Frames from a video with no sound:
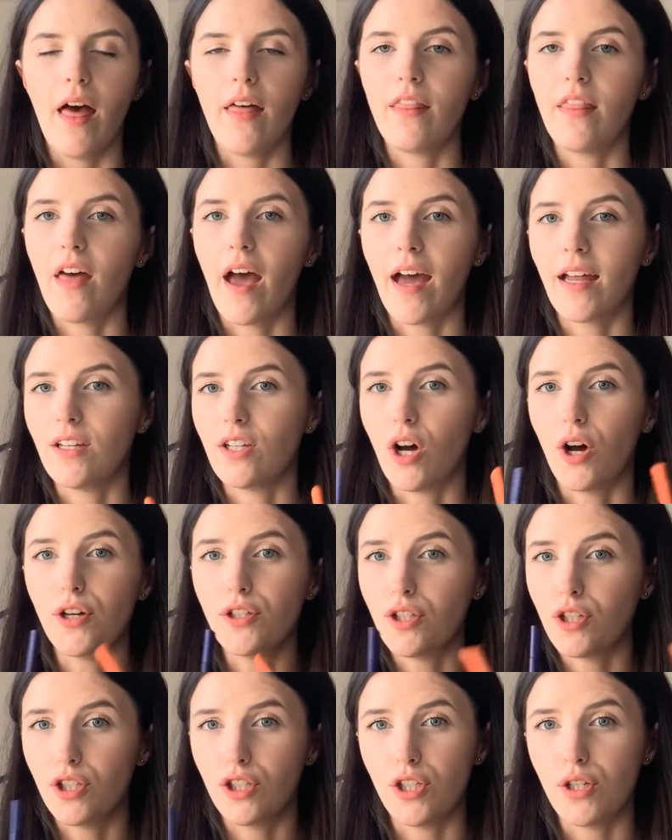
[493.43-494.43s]
And I
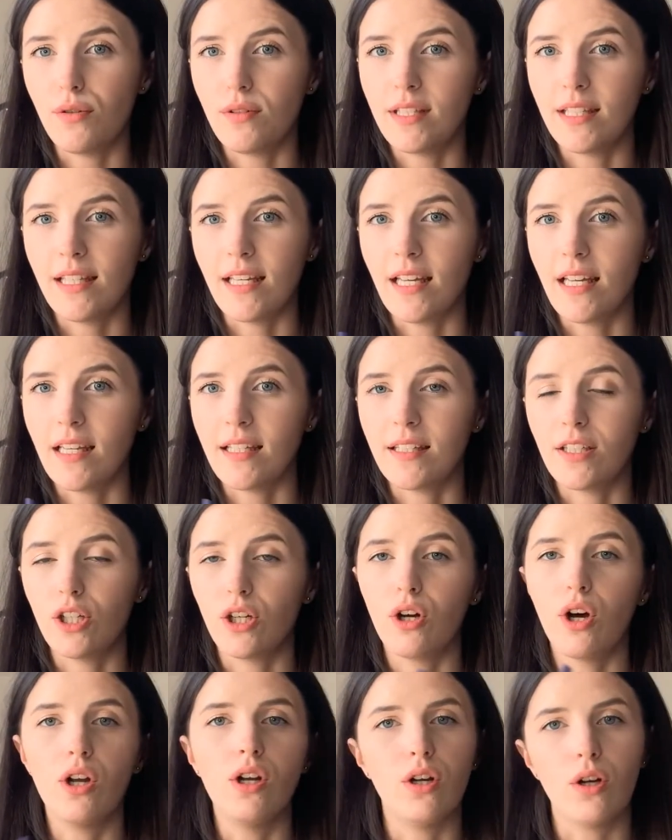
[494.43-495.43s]
just use these to
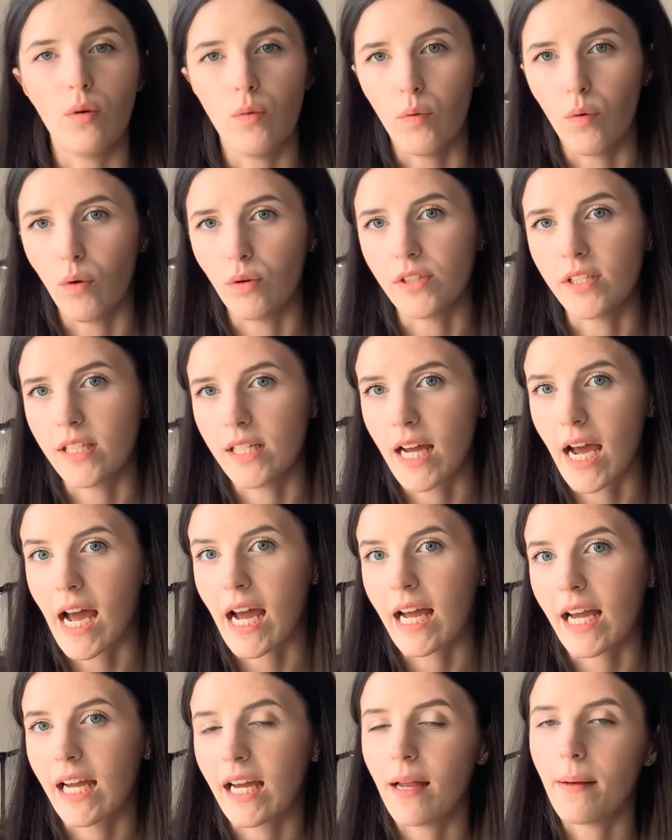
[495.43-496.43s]
colour
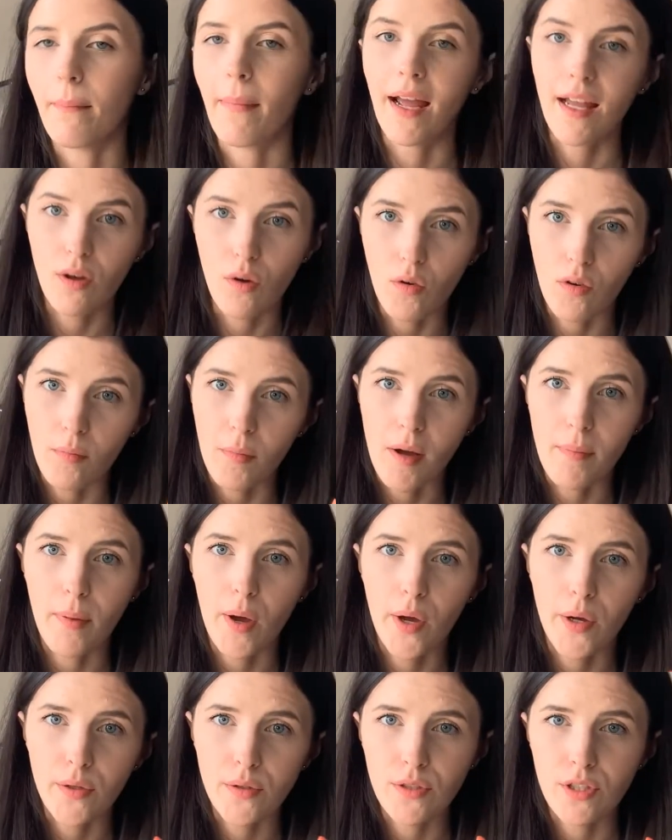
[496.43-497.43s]
coordinate and make all of my
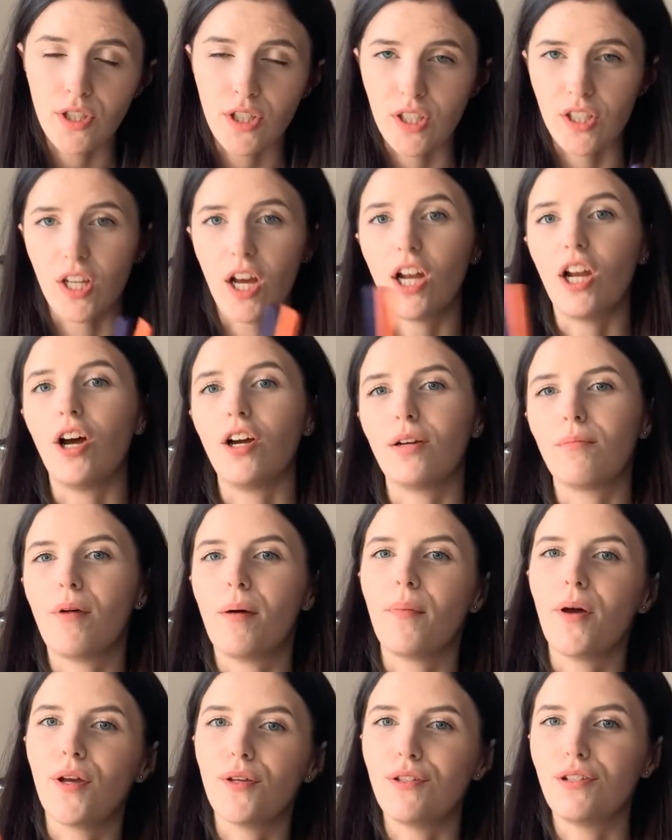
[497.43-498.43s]
posters. I like my
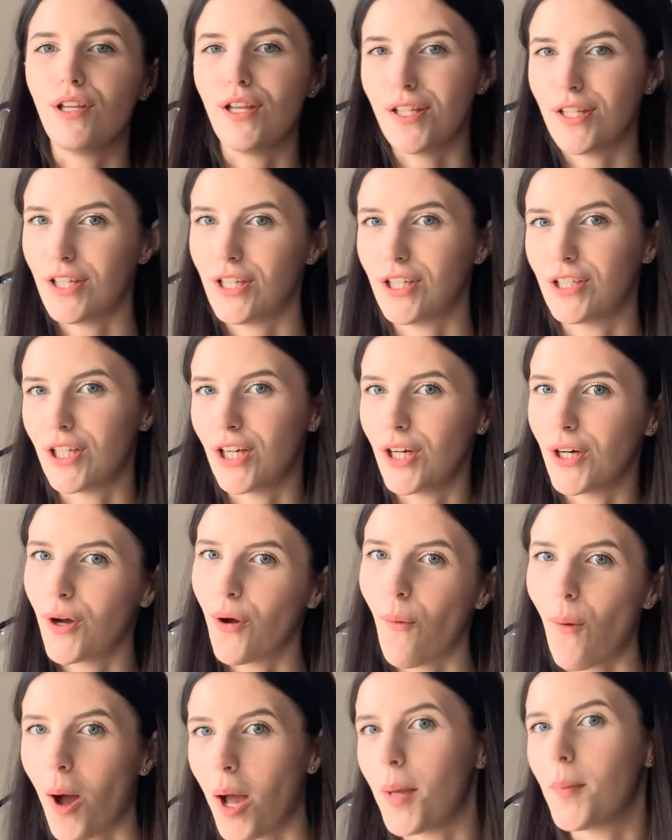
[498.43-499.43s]
posters to look
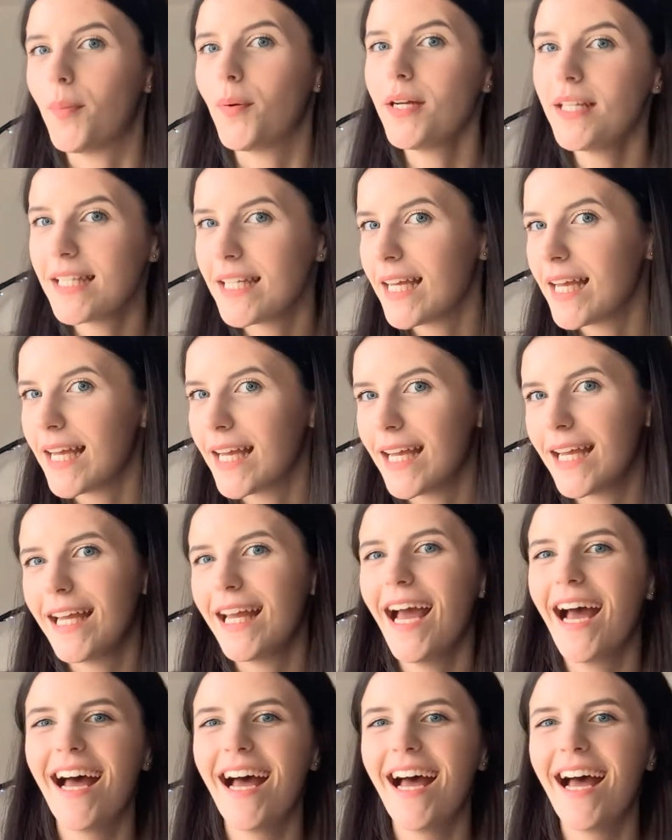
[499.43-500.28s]
quite pretty.